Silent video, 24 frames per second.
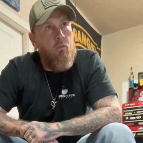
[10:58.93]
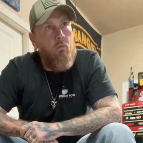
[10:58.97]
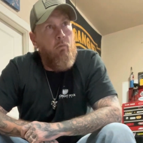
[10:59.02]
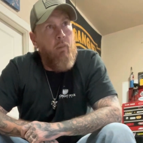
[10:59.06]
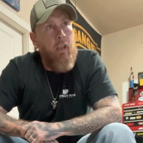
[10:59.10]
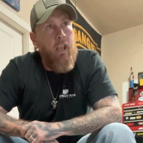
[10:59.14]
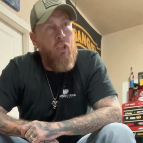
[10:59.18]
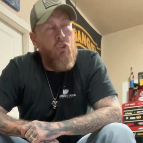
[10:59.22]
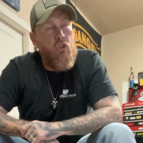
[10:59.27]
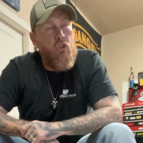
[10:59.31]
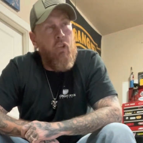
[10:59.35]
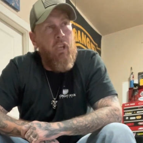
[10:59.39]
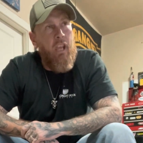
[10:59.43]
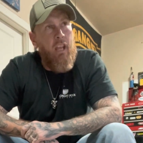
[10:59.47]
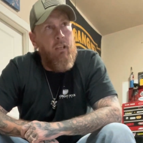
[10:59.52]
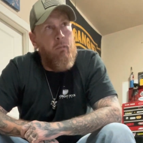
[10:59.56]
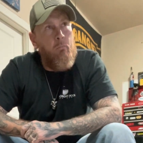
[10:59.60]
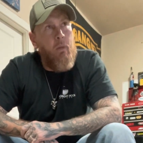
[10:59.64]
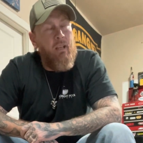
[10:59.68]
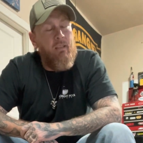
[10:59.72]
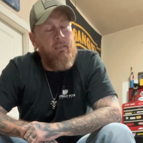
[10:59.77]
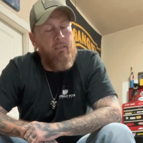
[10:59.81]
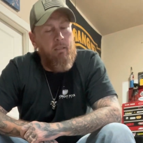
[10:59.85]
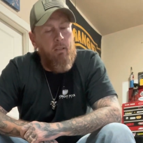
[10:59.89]
educated
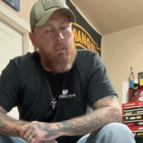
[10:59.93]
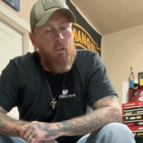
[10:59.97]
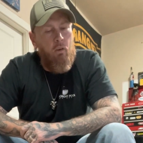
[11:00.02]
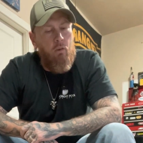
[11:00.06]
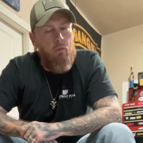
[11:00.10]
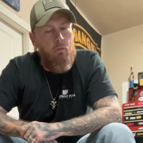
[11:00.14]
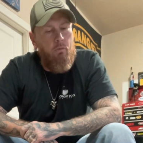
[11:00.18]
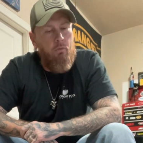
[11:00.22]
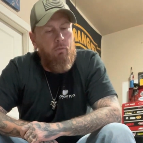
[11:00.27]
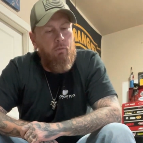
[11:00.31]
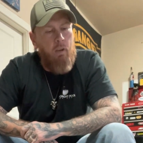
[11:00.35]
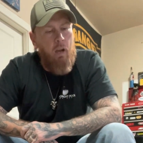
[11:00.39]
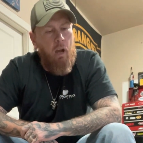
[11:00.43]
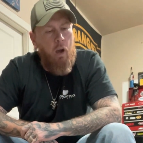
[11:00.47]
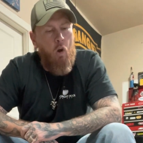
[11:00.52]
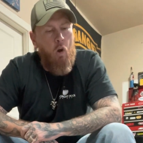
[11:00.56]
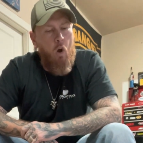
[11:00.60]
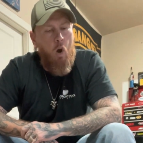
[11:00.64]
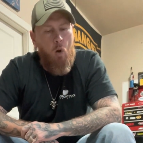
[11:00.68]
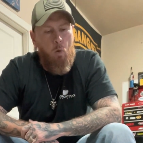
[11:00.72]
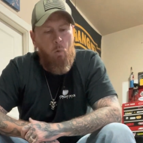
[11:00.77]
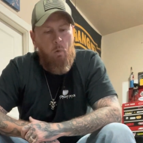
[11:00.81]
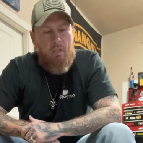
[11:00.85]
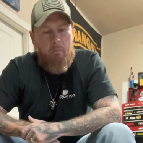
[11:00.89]
myself, I'll
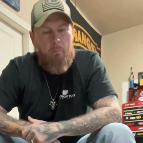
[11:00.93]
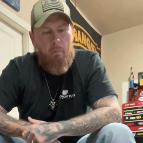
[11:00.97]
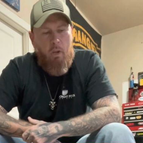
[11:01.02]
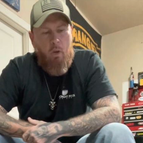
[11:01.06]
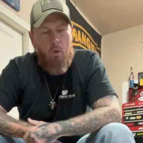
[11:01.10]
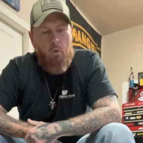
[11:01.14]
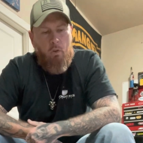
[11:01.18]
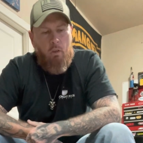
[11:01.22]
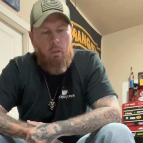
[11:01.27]
always be on the